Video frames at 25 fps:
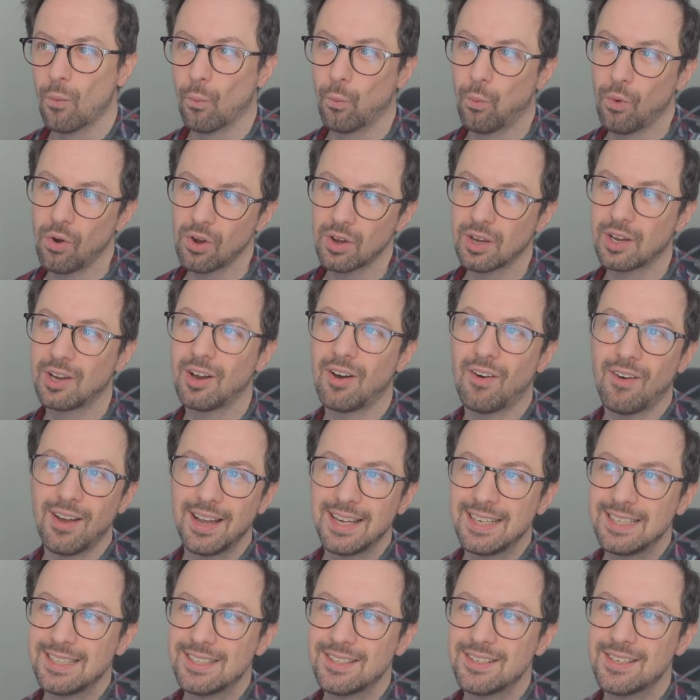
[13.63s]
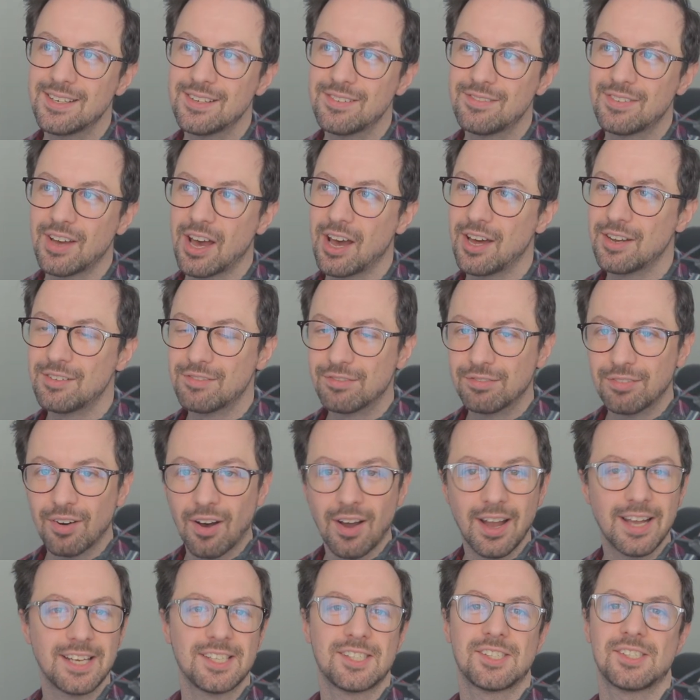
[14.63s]
what kind of
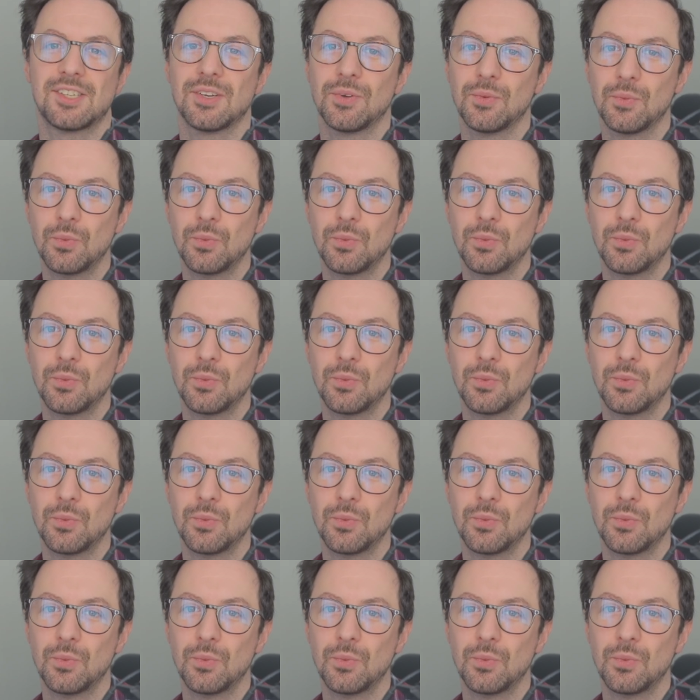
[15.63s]
advice